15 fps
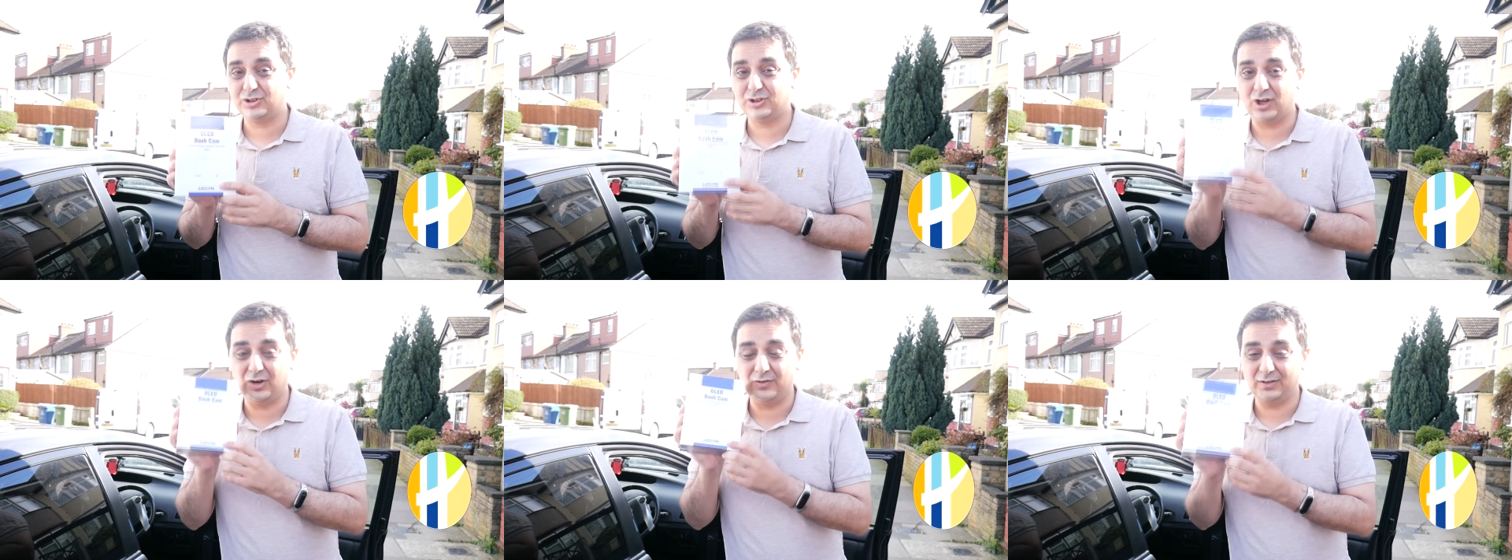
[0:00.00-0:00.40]

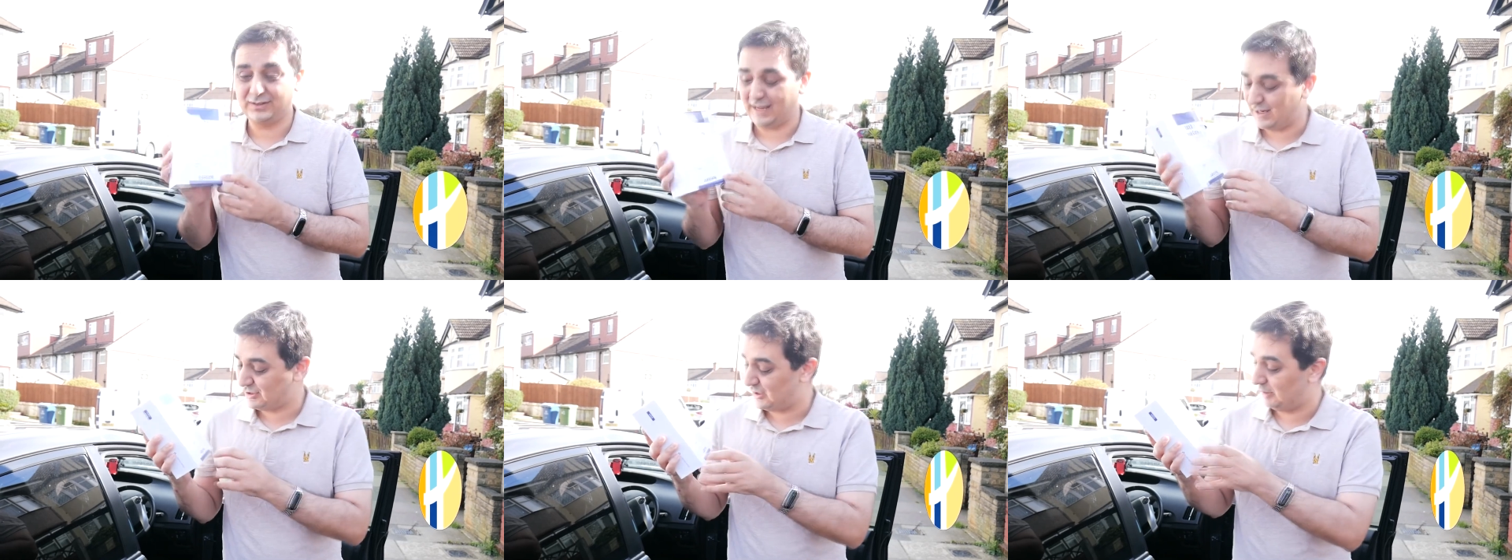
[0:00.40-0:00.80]
version of a
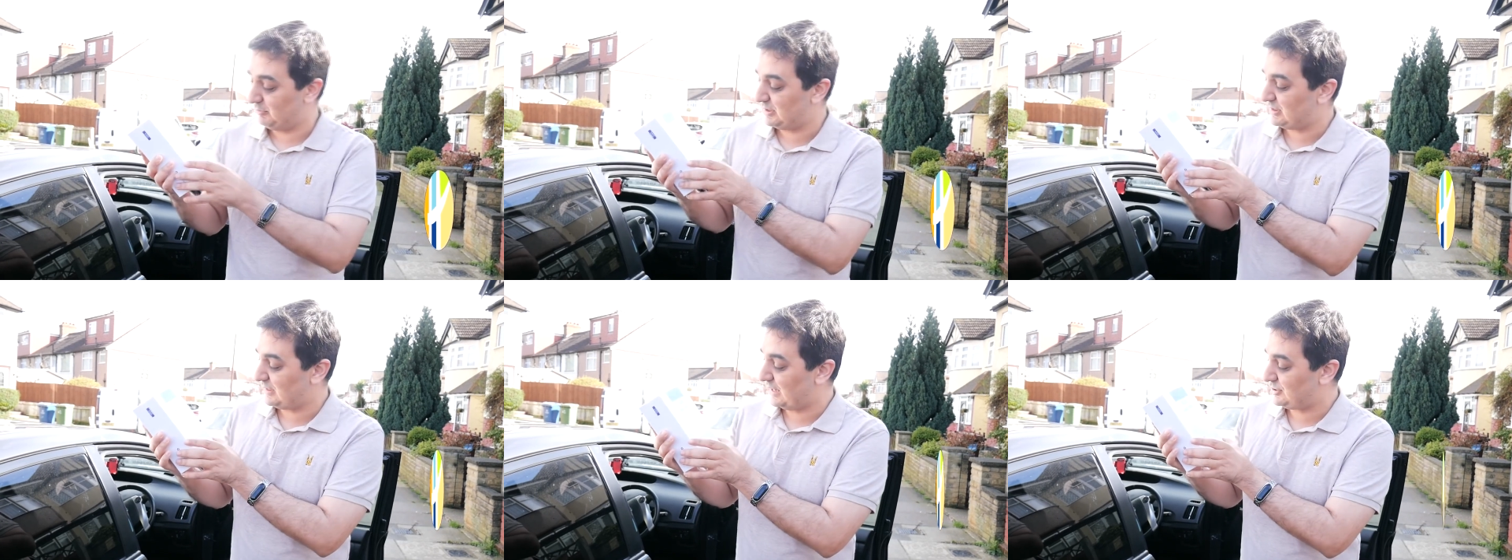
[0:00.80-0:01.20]
dash cam.
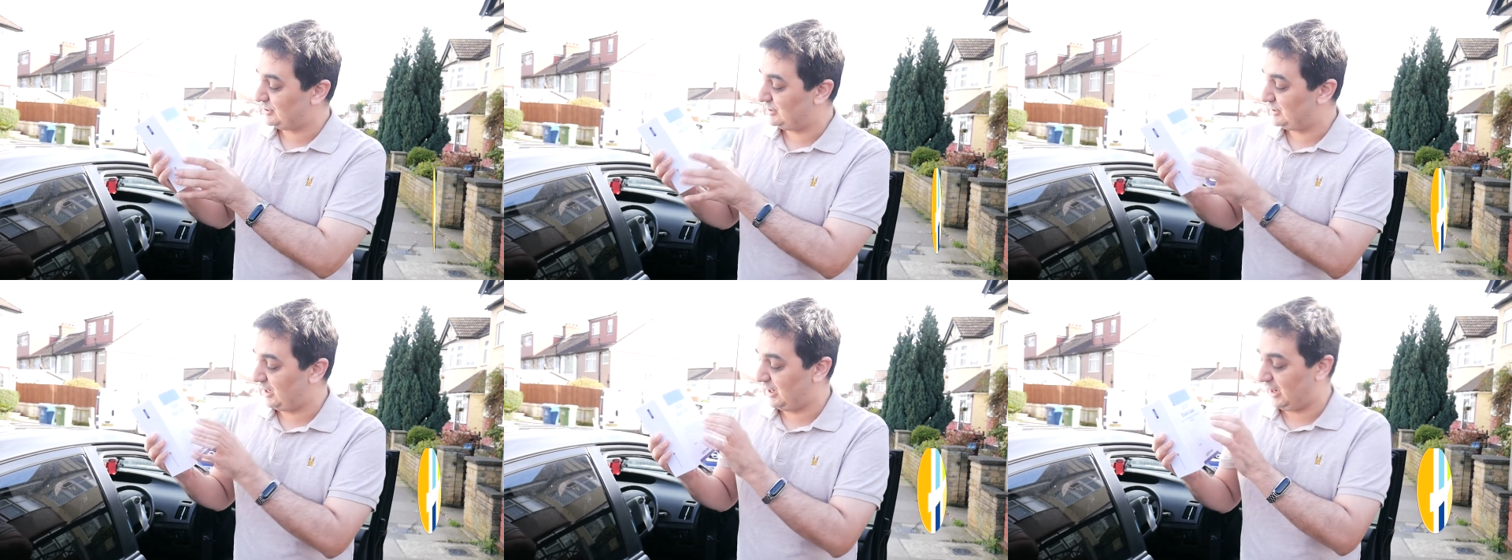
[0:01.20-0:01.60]
This is
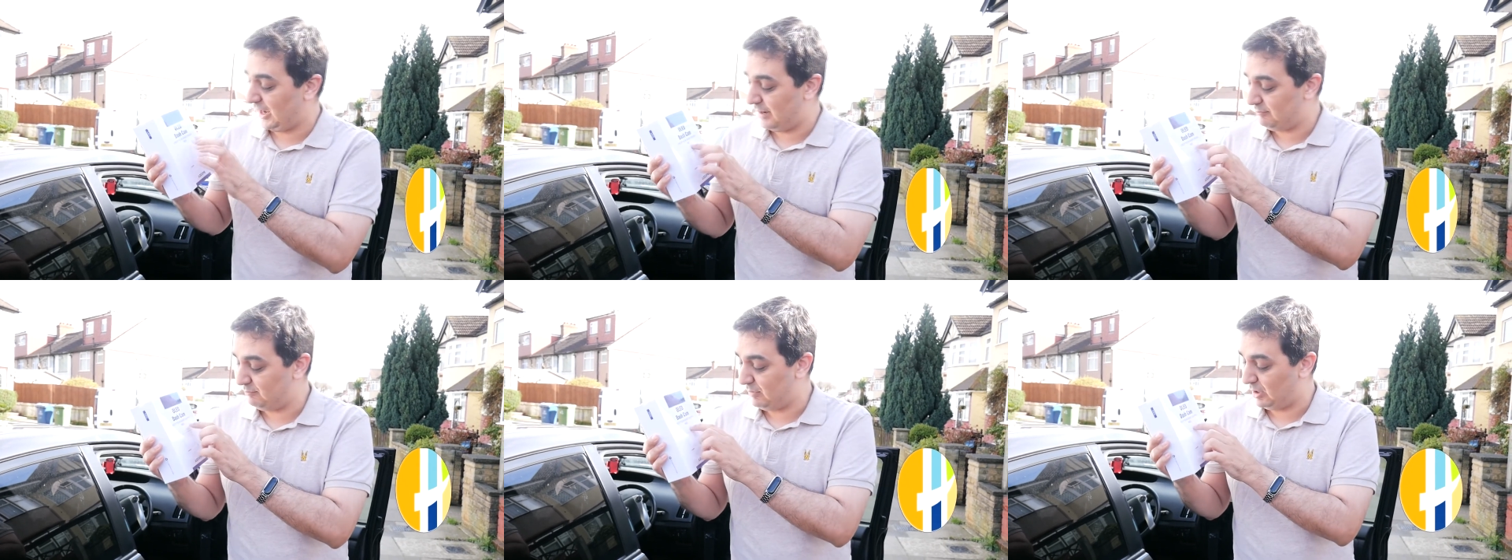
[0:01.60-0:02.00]
actually the
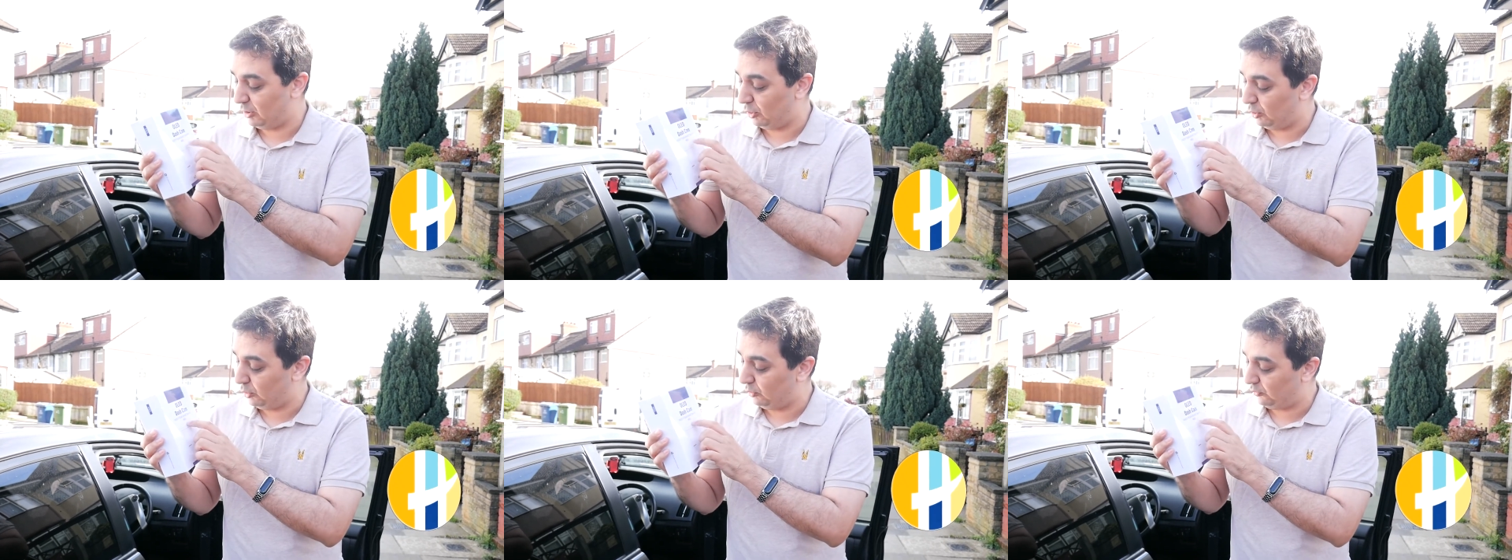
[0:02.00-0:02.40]

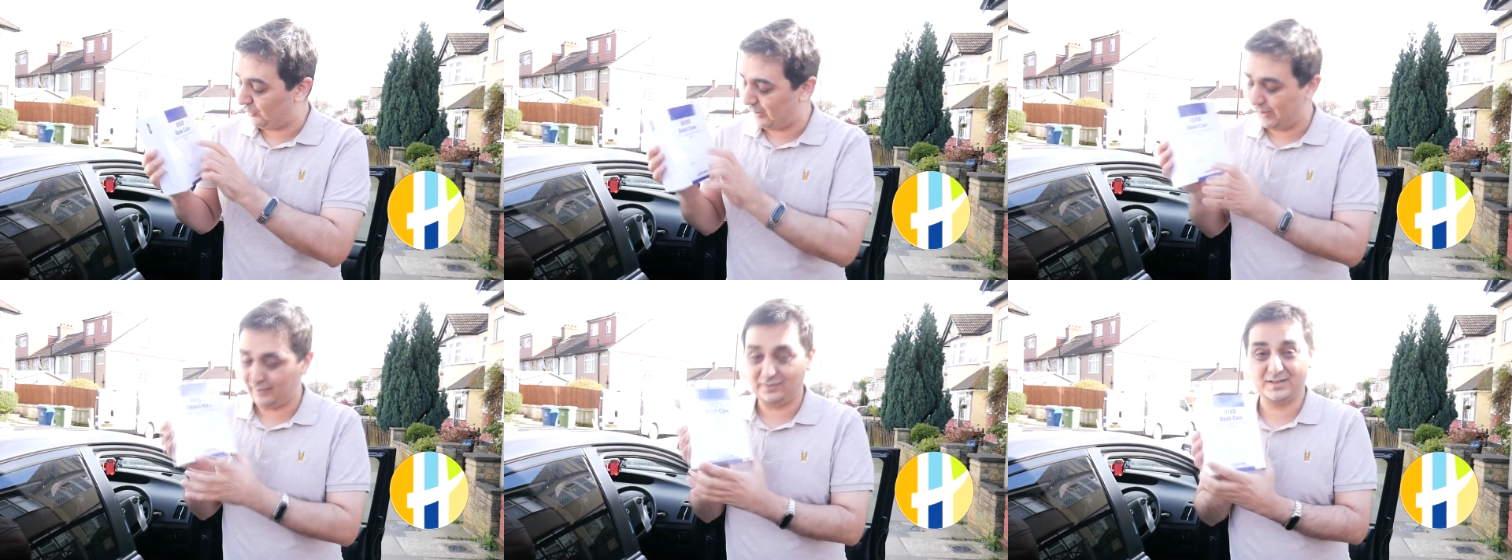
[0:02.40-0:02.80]

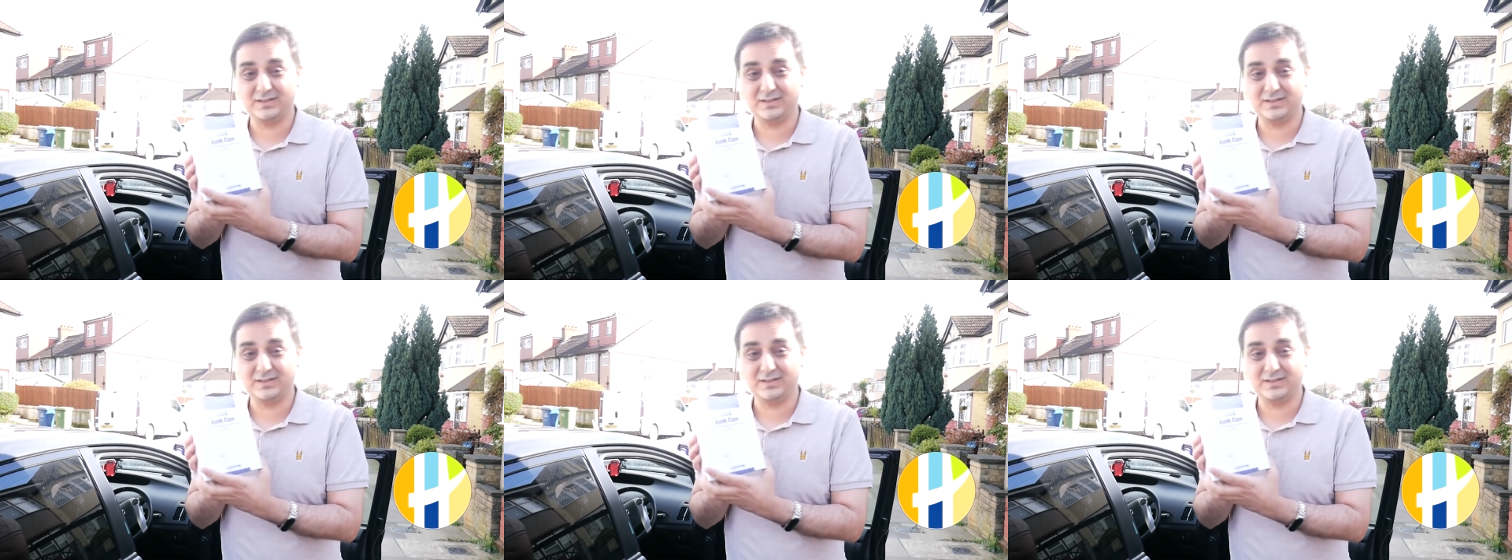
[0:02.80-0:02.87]
M05.